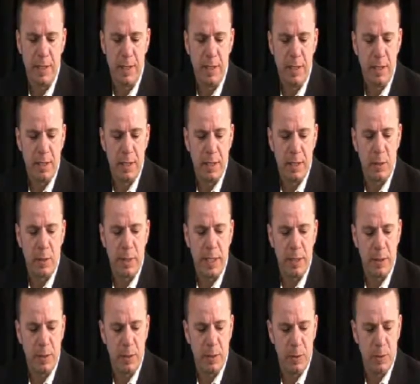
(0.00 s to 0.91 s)
a lawyer
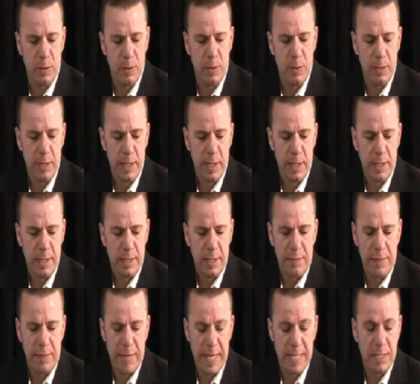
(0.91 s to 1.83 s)
who
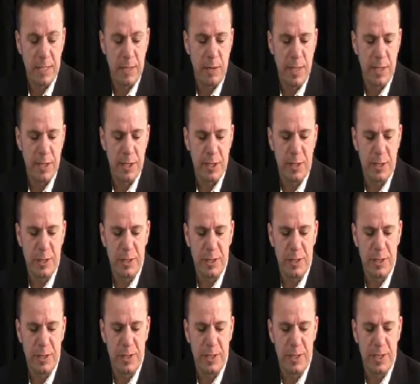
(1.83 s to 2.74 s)
defends lawyers
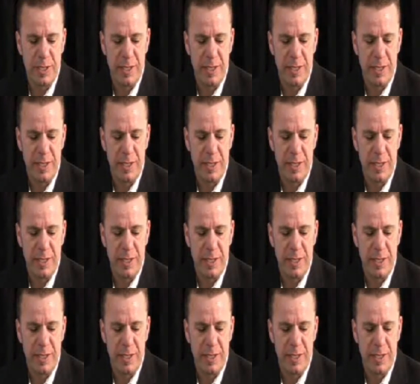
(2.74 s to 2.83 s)
accused of